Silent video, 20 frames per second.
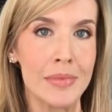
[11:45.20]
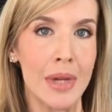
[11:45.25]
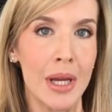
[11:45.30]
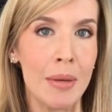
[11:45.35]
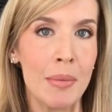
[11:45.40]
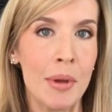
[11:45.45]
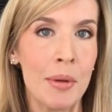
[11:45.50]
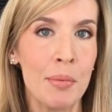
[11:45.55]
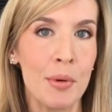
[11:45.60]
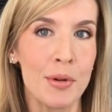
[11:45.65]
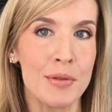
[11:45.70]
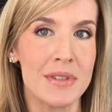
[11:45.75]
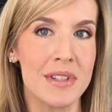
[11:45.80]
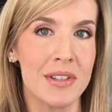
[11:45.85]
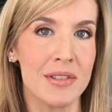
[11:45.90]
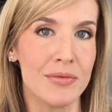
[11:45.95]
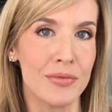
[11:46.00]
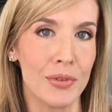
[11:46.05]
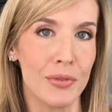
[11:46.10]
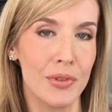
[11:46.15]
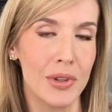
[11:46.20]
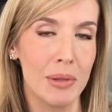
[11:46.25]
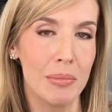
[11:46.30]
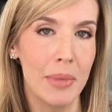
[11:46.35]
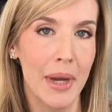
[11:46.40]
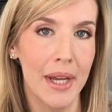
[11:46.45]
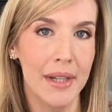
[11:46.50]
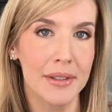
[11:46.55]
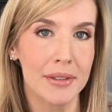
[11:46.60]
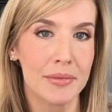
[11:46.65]
I may post this for
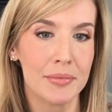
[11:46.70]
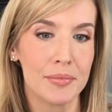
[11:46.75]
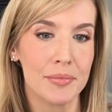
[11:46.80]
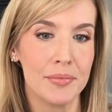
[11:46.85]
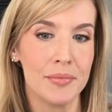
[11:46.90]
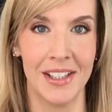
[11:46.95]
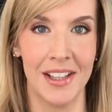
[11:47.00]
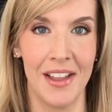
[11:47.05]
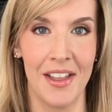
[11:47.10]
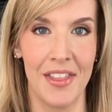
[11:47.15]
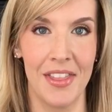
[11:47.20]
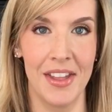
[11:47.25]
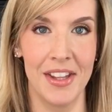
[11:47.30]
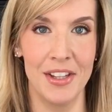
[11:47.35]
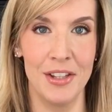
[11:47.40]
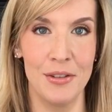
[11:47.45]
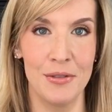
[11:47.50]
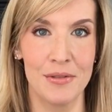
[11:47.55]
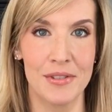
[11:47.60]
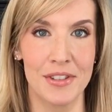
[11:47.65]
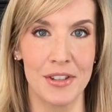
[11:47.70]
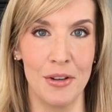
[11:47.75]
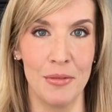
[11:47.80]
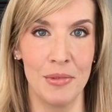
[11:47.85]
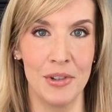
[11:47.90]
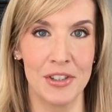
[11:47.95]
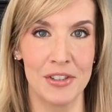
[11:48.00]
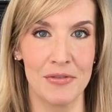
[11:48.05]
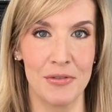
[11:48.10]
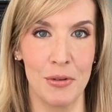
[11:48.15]
feedback. Thank you so
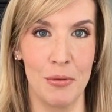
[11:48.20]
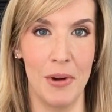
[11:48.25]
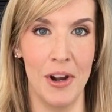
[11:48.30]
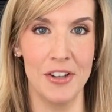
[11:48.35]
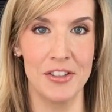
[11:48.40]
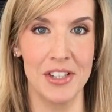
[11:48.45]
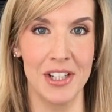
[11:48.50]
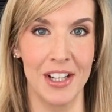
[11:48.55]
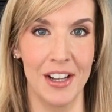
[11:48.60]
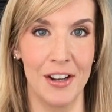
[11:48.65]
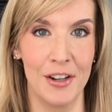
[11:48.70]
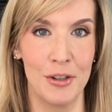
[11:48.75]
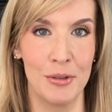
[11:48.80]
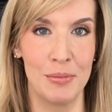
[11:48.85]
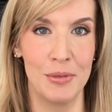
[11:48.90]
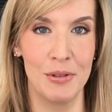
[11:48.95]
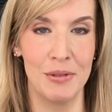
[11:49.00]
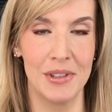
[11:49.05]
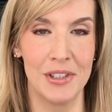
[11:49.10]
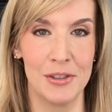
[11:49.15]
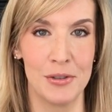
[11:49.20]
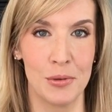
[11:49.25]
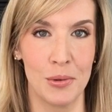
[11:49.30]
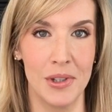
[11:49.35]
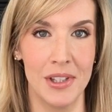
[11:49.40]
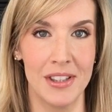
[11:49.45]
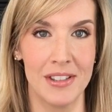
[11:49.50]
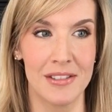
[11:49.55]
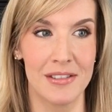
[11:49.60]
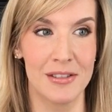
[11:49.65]
much for watching. I hope you
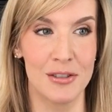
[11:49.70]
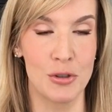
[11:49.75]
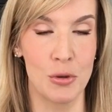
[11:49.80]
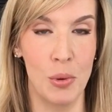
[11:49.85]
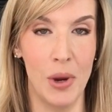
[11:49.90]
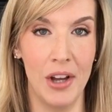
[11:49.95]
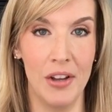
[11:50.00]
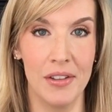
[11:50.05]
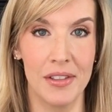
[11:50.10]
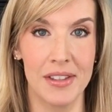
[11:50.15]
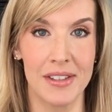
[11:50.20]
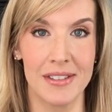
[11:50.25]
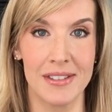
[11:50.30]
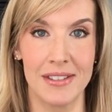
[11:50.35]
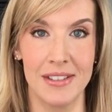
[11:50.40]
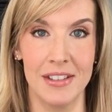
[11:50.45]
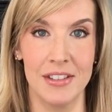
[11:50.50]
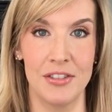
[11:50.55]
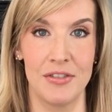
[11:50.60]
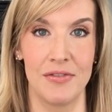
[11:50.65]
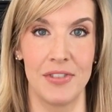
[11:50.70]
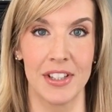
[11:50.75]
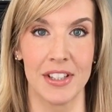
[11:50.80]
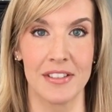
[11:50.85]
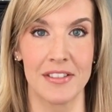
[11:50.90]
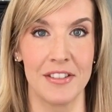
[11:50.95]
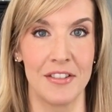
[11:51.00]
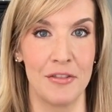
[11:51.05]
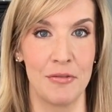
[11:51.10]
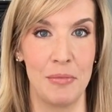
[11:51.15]
enjoyed this twelfth Stitch
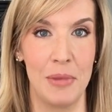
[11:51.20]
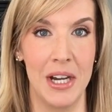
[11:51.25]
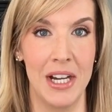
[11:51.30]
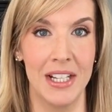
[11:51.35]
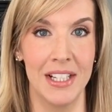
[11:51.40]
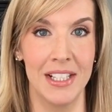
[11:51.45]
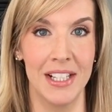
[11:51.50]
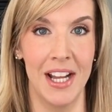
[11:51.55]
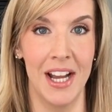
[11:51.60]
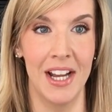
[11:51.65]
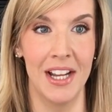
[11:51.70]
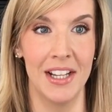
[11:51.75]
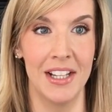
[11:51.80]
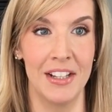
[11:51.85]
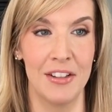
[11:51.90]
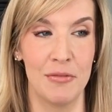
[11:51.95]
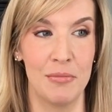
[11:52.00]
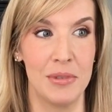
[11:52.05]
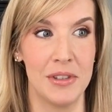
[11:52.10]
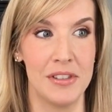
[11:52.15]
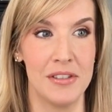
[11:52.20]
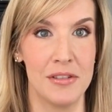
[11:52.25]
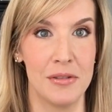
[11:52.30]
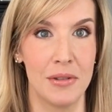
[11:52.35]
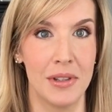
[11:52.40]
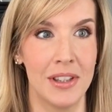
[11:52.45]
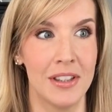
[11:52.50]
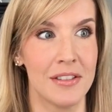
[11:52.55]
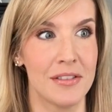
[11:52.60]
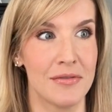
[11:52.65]
Fix of mine. I have been
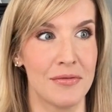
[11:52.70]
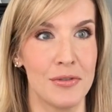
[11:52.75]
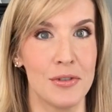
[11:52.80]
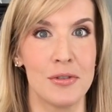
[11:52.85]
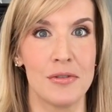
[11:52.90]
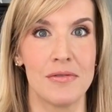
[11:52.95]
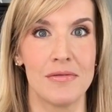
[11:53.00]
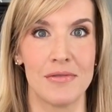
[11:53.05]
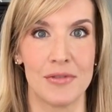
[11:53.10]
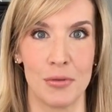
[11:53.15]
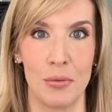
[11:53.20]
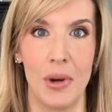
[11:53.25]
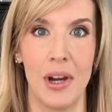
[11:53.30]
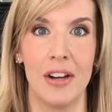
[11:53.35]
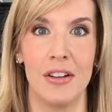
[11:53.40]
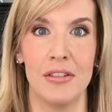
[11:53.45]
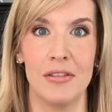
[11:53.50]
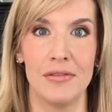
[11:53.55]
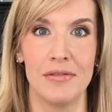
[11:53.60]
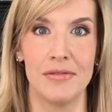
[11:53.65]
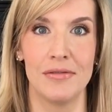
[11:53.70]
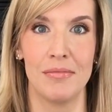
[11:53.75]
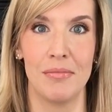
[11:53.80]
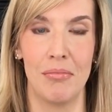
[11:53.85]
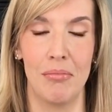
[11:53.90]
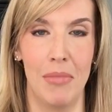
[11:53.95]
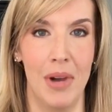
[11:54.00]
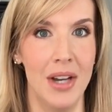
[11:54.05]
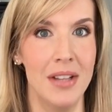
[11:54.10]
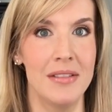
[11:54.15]
doing this for twelve
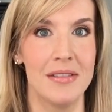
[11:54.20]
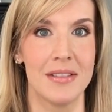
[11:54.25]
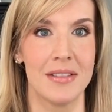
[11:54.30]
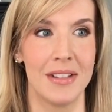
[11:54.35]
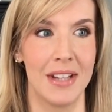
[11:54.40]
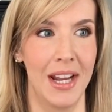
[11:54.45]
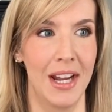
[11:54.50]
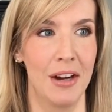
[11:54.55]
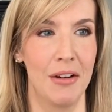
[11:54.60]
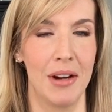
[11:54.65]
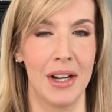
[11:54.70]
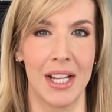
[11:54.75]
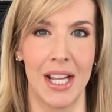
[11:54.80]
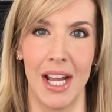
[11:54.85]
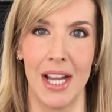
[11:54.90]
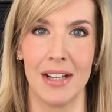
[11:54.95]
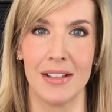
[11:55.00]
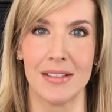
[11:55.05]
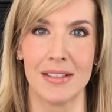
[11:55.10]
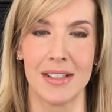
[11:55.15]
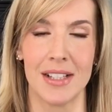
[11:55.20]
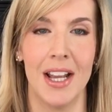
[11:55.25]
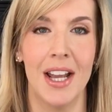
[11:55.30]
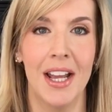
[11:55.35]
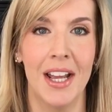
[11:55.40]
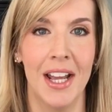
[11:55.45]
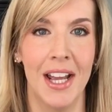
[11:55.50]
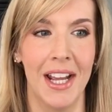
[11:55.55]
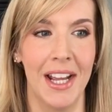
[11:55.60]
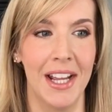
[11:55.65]
months now, I guess,
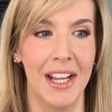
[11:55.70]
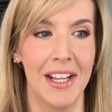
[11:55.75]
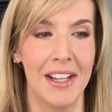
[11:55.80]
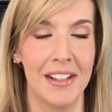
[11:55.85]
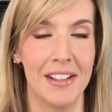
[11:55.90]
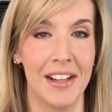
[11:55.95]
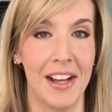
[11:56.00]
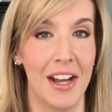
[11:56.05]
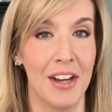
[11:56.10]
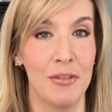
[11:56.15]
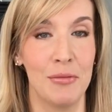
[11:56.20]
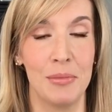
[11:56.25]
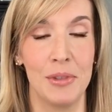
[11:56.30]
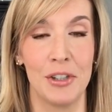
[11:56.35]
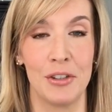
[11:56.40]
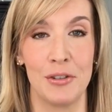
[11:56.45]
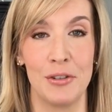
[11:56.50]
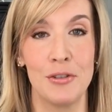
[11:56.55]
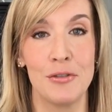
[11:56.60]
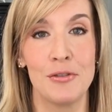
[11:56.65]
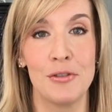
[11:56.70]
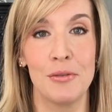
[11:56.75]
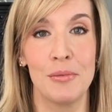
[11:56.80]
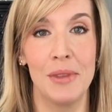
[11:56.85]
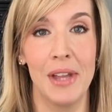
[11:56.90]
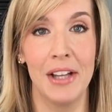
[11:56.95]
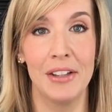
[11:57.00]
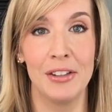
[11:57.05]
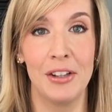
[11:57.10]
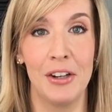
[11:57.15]
and I haven't been on
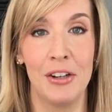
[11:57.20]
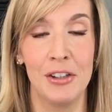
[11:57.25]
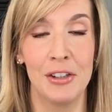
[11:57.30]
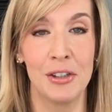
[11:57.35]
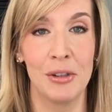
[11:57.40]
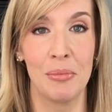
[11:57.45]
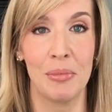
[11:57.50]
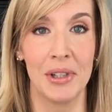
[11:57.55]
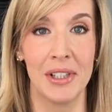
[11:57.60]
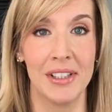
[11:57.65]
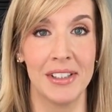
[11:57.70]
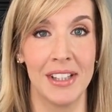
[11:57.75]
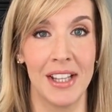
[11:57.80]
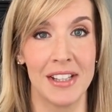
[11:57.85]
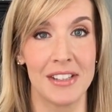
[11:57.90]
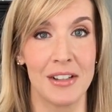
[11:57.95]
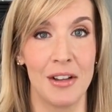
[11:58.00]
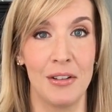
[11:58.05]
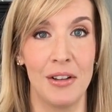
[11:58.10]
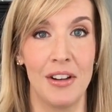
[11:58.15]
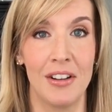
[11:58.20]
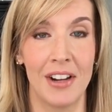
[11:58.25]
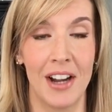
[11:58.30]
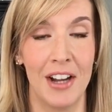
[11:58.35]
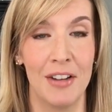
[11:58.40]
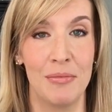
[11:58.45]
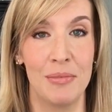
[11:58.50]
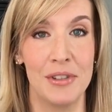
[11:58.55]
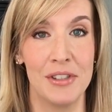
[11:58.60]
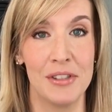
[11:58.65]
YouTube that long, but that's how long
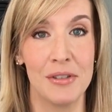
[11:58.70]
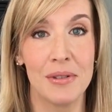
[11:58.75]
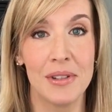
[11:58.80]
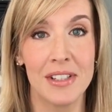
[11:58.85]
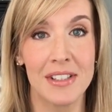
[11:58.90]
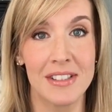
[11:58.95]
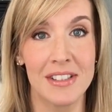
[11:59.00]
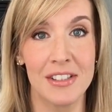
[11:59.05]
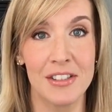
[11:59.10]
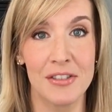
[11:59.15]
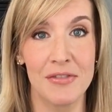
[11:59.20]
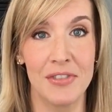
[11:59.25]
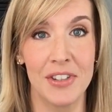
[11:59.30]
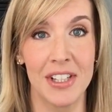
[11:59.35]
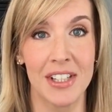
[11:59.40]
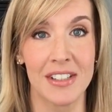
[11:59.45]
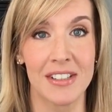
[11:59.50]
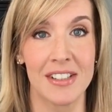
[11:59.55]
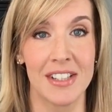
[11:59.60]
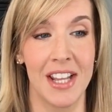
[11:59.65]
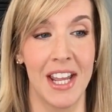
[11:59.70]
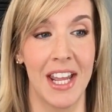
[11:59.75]
I have been doing Stitch Fix,